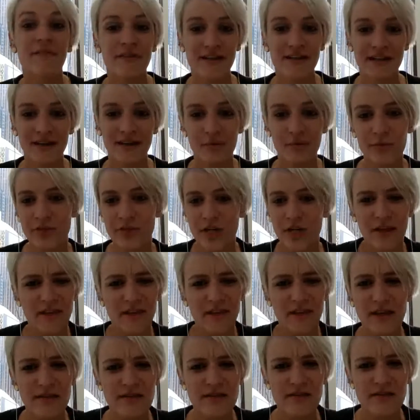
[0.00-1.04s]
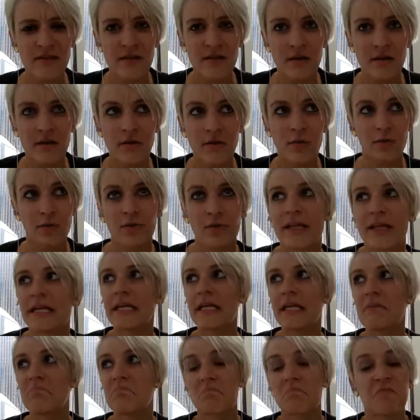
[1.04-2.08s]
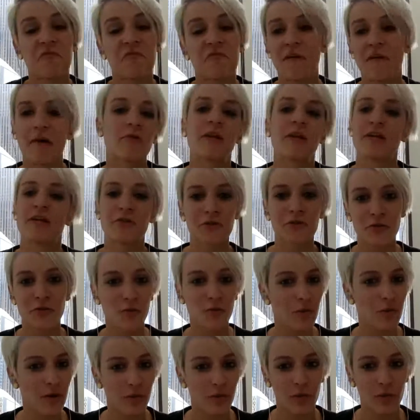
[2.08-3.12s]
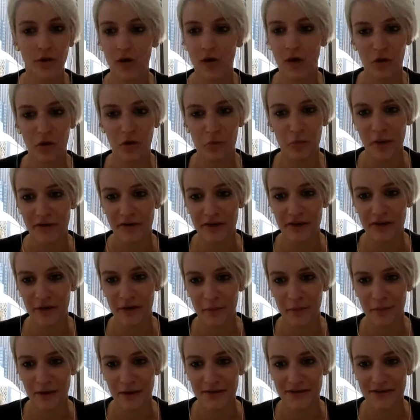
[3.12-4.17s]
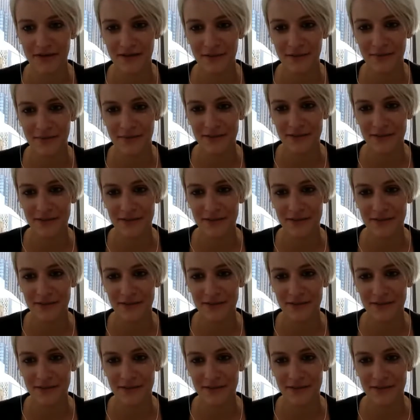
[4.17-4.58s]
pivoted, which I think is really foundational to what we're all about here at Bossed Up